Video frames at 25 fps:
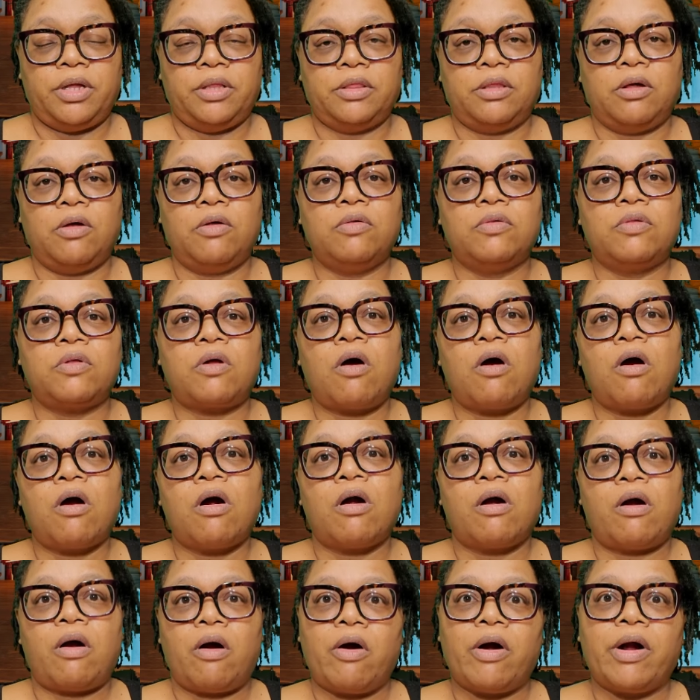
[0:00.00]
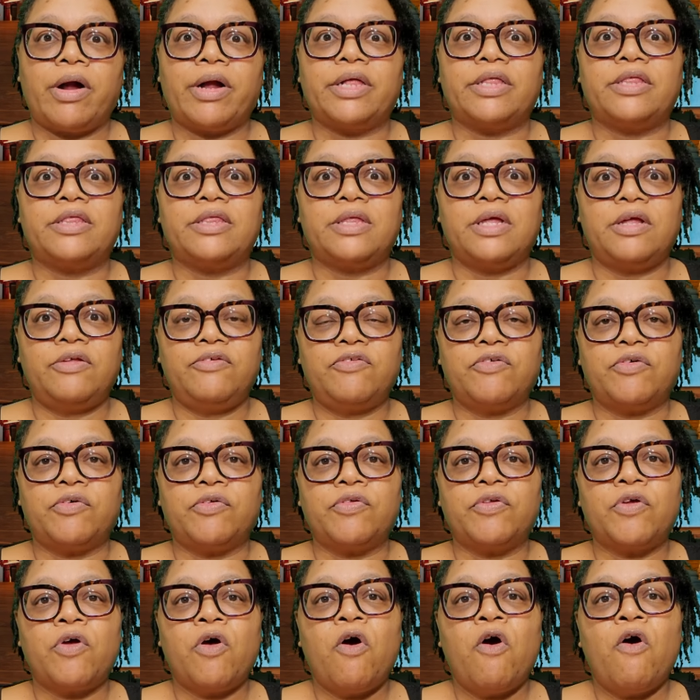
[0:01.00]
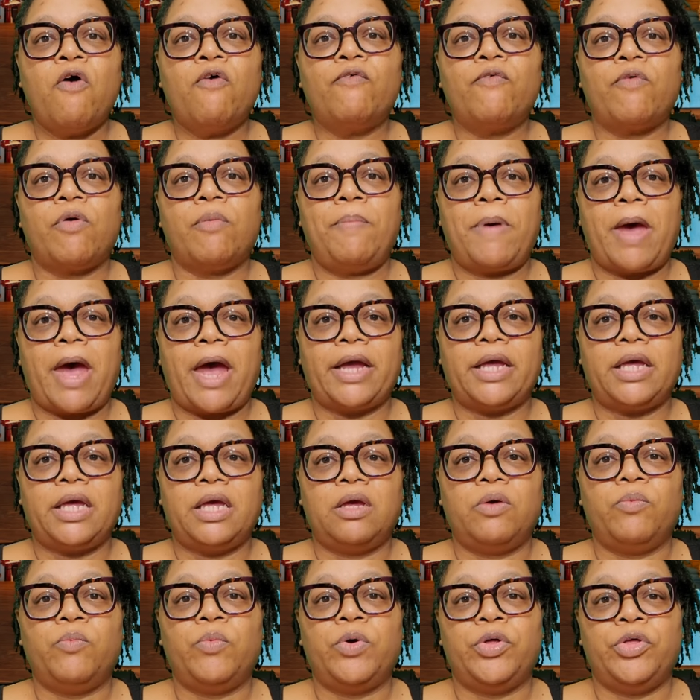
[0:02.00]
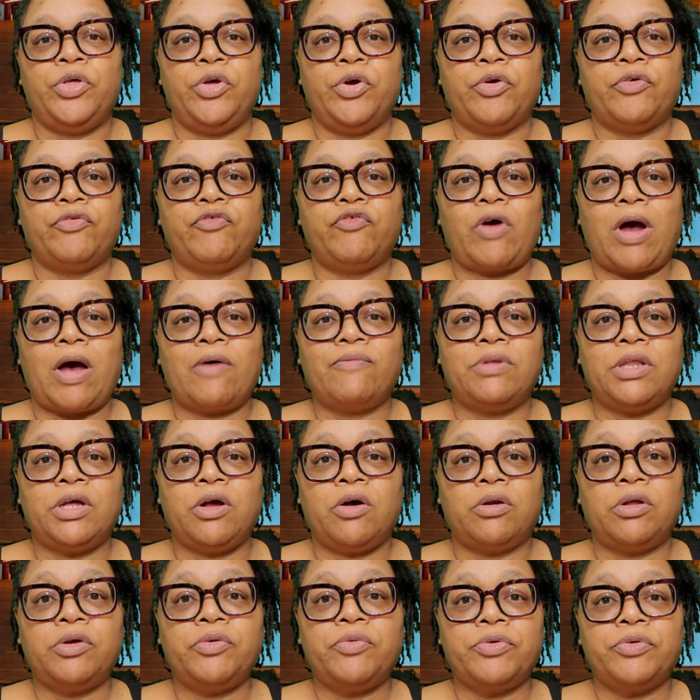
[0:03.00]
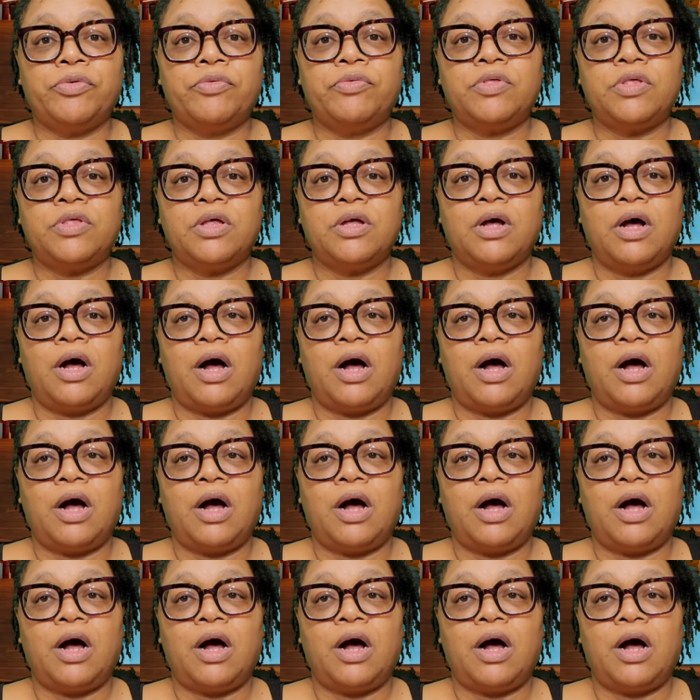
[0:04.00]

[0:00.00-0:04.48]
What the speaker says: those are our essentials for packing when you're traveling on a cruise.